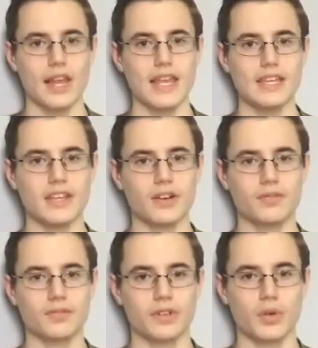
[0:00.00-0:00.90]
Leading
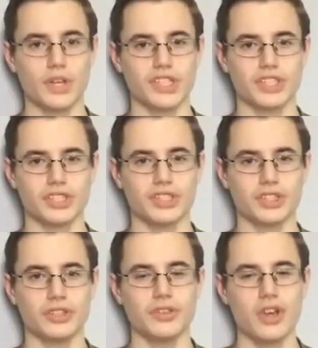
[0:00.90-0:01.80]
on from question
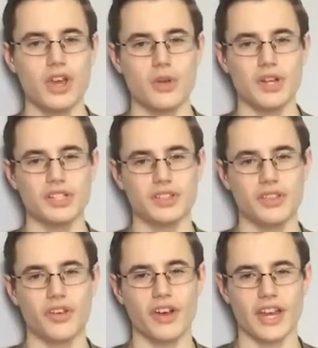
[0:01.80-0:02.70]
2, question
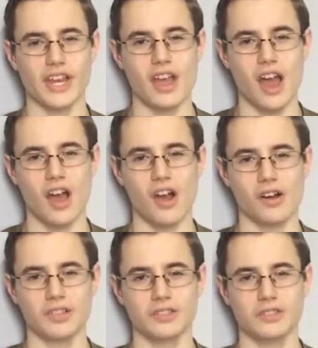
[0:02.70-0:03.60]
3
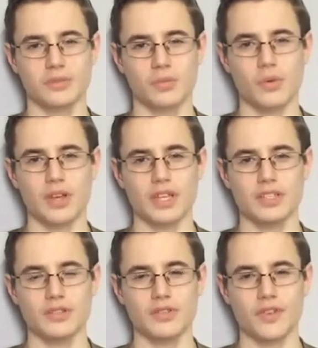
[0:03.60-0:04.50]
asks, what
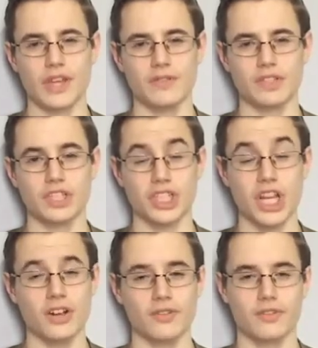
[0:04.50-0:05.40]
is your favourite
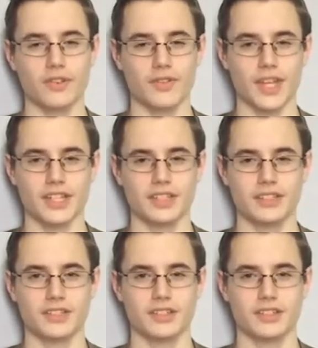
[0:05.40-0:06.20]
chuff of an engine?